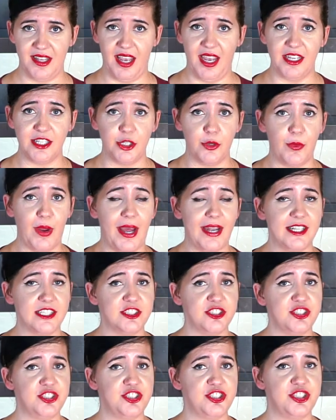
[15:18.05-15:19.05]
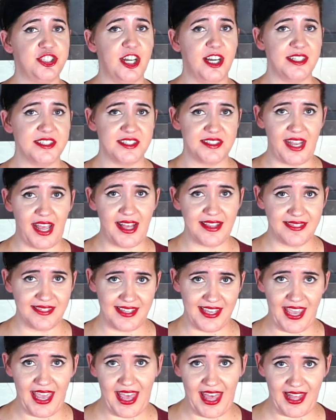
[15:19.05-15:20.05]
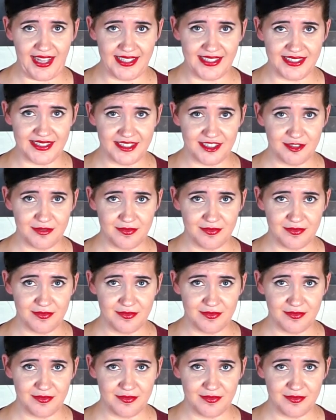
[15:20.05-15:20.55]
and you add it just at the end.